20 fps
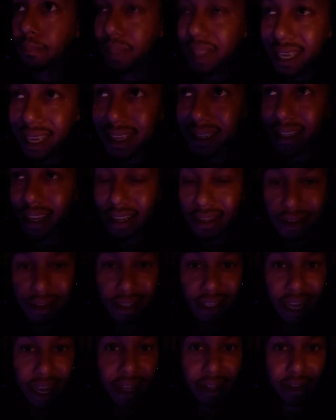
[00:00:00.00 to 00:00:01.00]
Please
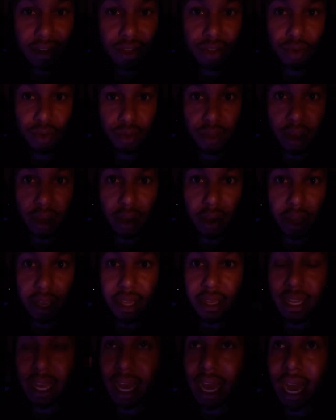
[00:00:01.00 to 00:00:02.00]
understand this truth, y'all.
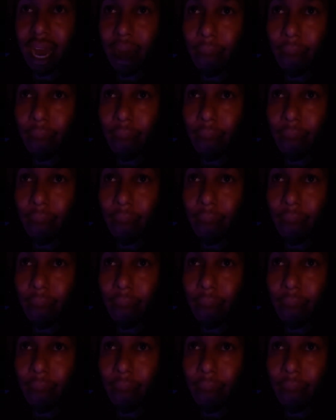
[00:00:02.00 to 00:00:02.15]
And